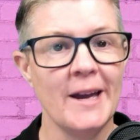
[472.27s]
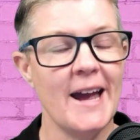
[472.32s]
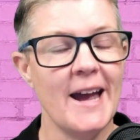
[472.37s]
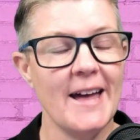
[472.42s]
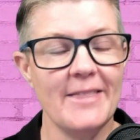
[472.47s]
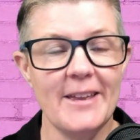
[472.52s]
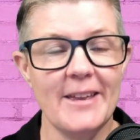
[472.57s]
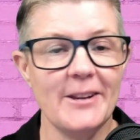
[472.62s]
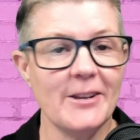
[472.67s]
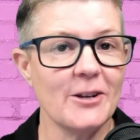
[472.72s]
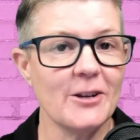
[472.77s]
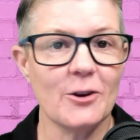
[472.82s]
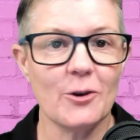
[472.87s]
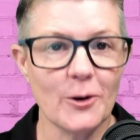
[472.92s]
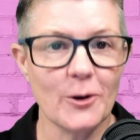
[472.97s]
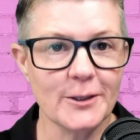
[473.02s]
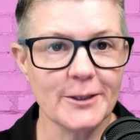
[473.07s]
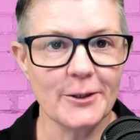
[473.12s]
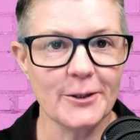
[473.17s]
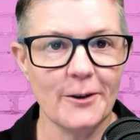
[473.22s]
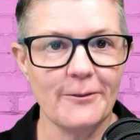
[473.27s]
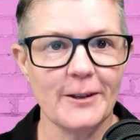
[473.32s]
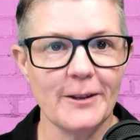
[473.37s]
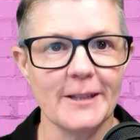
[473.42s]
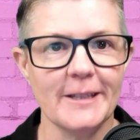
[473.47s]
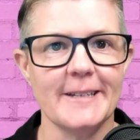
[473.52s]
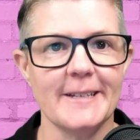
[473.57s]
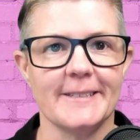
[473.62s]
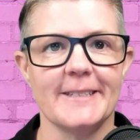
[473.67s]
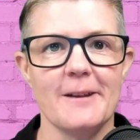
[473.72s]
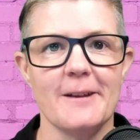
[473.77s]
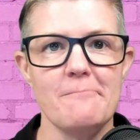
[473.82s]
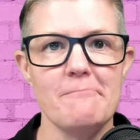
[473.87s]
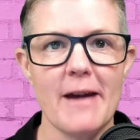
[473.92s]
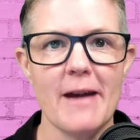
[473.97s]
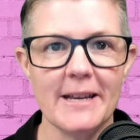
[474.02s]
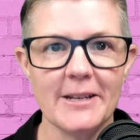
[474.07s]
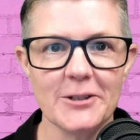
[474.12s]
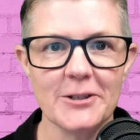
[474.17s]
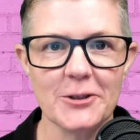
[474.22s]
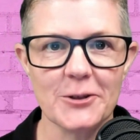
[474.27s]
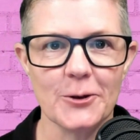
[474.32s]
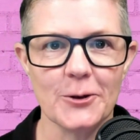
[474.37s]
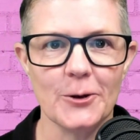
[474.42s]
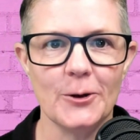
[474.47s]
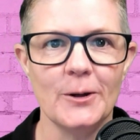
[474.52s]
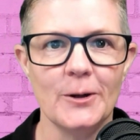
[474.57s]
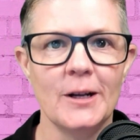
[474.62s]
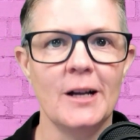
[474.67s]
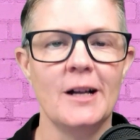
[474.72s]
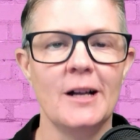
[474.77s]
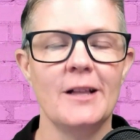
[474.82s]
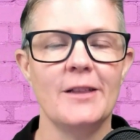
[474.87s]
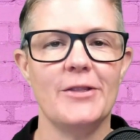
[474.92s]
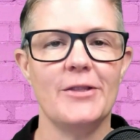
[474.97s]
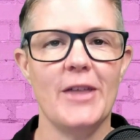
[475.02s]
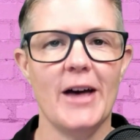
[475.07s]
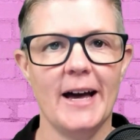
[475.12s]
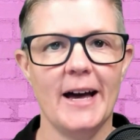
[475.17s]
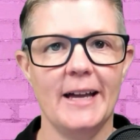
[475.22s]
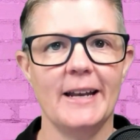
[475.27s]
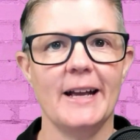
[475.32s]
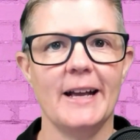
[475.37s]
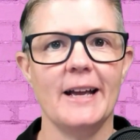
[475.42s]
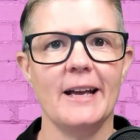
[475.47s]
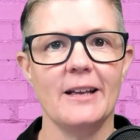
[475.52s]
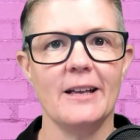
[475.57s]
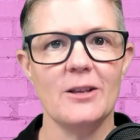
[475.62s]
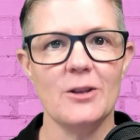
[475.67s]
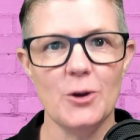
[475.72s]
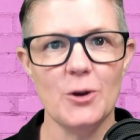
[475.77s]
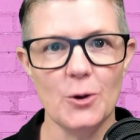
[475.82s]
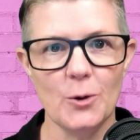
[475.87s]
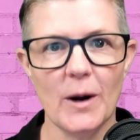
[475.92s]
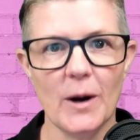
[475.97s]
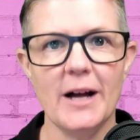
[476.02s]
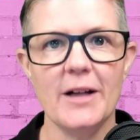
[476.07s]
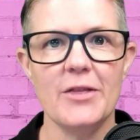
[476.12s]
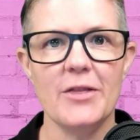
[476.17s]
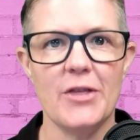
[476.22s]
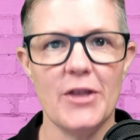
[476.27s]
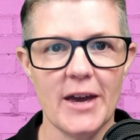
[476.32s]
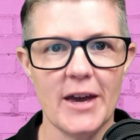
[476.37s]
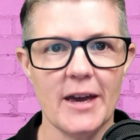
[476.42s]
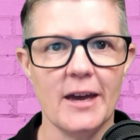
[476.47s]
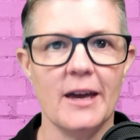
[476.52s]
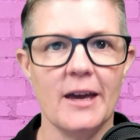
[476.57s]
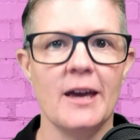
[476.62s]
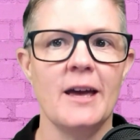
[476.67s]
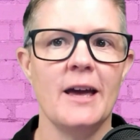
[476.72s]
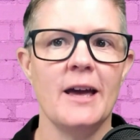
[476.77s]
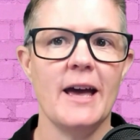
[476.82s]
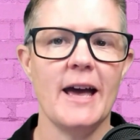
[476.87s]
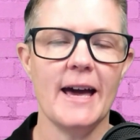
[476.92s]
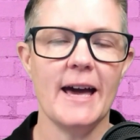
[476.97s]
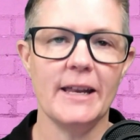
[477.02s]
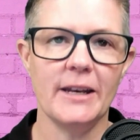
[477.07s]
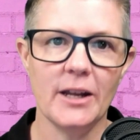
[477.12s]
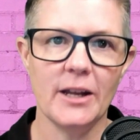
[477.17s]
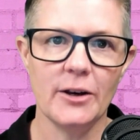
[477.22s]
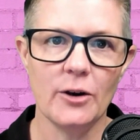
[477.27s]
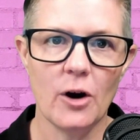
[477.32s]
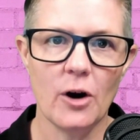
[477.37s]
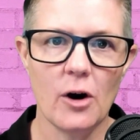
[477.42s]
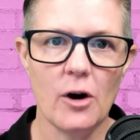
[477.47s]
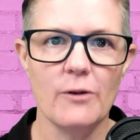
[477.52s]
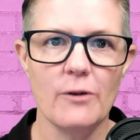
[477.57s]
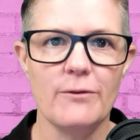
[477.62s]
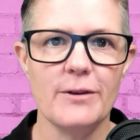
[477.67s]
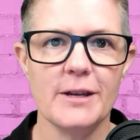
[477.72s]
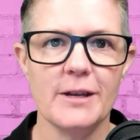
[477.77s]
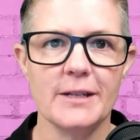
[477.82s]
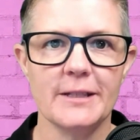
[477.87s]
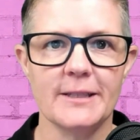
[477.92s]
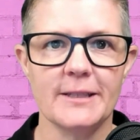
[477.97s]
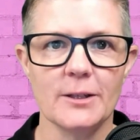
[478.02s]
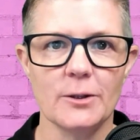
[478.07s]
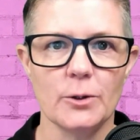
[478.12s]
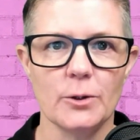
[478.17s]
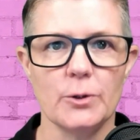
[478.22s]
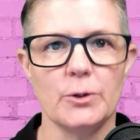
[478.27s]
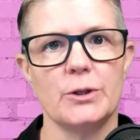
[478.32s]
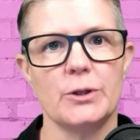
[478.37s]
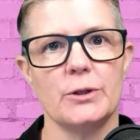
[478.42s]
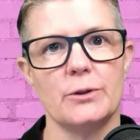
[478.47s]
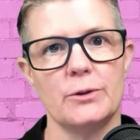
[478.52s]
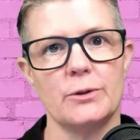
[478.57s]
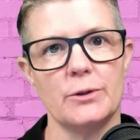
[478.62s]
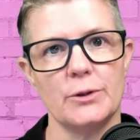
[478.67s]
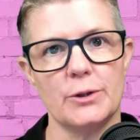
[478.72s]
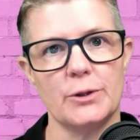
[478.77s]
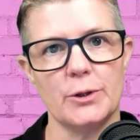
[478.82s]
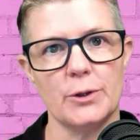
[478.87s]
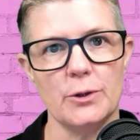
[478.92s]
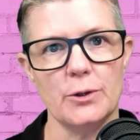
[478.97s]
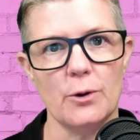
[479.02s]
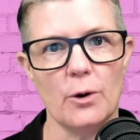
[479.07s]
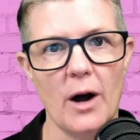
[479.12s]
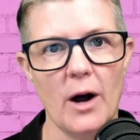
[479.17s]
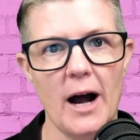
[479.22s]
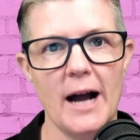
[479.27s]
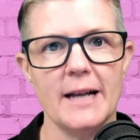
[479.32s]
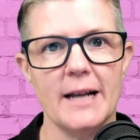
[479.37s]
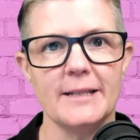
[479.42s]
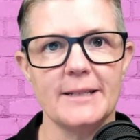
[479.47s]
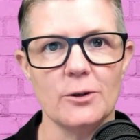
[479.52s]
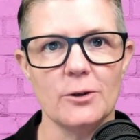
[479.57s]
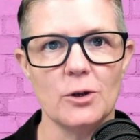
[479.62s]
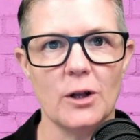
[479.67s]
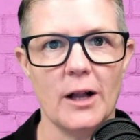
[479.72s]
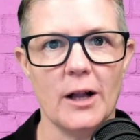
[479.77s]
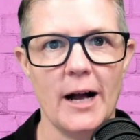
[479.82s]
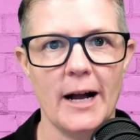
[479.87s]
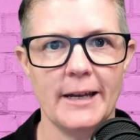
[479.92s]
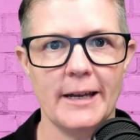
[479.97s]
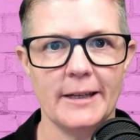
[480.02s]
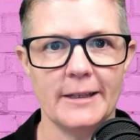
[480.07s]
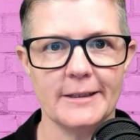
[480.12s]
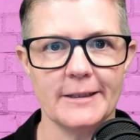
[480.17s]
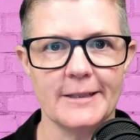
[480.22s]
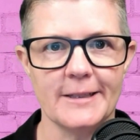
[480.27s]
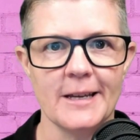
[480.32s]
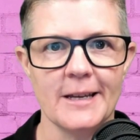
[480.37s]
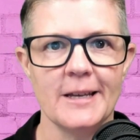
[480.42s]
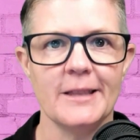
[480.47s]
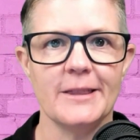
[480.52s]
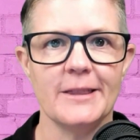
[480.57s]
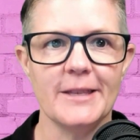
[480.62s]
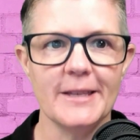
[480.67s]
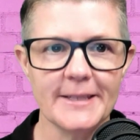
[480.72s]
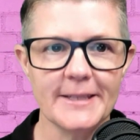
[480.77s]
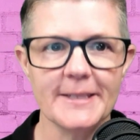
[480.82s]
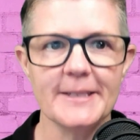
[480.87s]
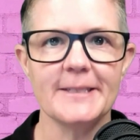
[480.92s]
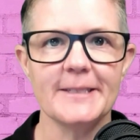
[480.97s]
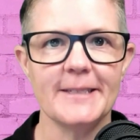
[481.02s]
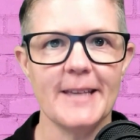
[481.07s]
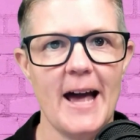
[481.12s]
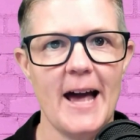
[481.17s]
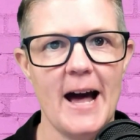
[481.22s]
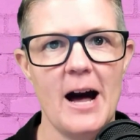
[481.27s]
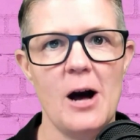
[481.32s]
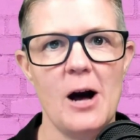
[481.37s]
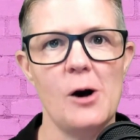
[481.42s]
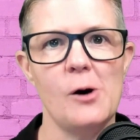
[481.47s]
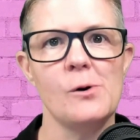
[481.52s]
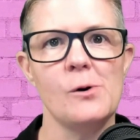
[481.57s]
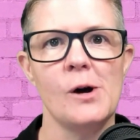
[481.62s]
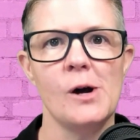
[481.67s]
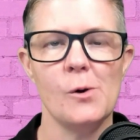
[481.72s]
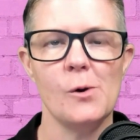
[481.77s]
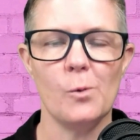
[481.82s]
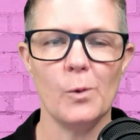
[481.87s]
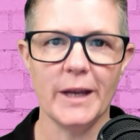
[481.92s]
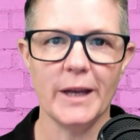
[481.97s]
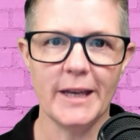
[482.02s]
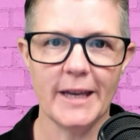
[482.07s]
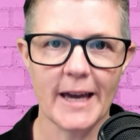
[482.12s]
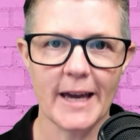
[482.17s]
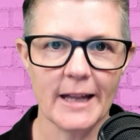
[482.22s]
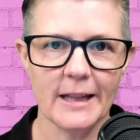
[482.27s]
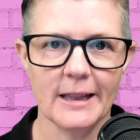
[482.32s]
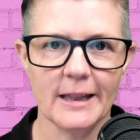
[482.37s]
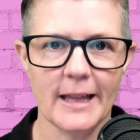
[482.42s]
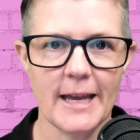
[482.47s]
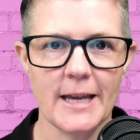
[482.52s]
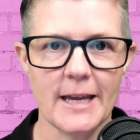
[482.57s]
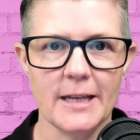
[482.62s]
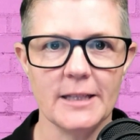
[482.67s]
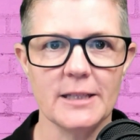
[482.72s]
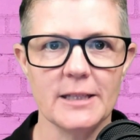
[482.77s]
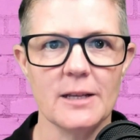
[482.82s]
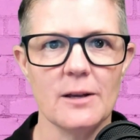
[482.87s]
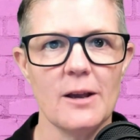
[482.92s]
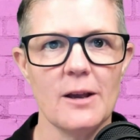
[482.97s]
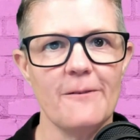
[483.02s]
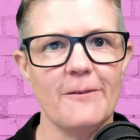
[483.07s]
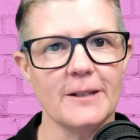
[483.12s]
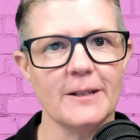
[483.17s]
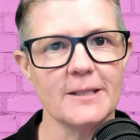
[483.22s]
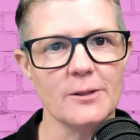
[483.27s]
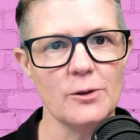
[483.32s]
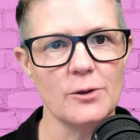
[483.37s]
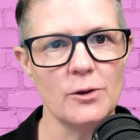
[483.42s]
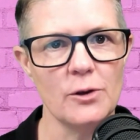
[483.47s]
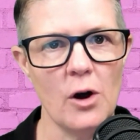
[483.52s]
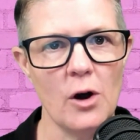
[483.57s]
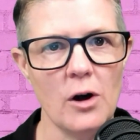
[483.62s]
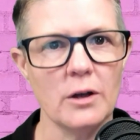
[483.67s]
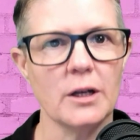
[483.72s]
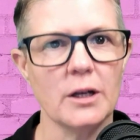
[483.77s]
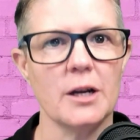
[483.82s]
And then you can cross it off your list and make sure that you are there and an obvious solution to your ideal clients. This is how we get leads. If it's not